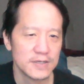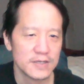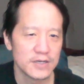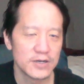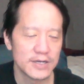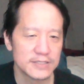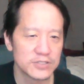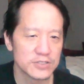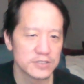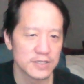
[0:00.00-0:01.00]
Oh, that's
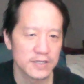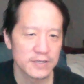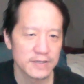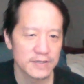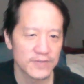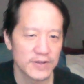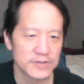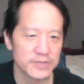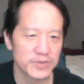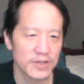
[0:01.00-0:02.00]
interesting. I found
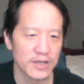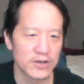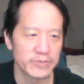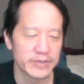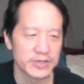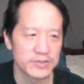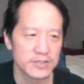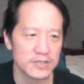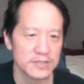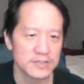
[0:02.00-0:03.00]
something out about
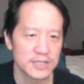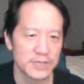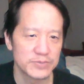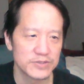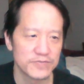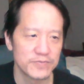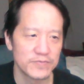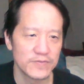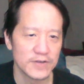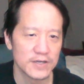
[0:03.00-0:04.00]
these types of
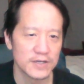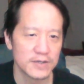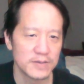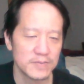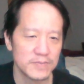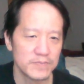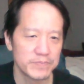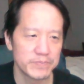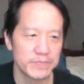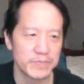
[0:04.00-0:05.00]

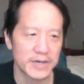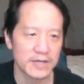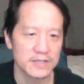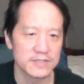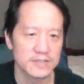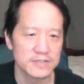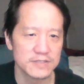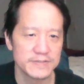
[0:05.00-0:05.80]
boxes.